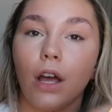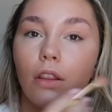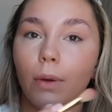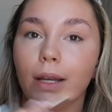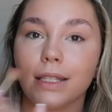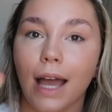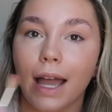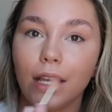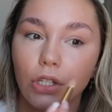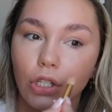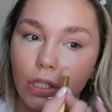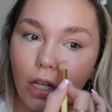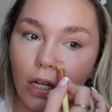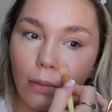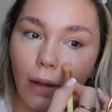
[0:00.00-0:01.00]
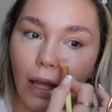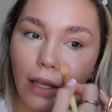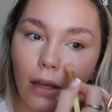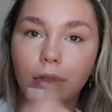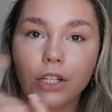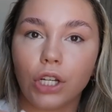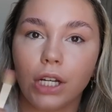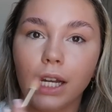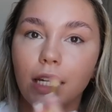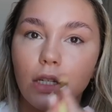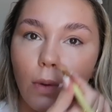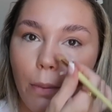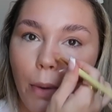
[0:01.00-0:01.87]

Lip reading: otherwise that is just gonna like literally lead to a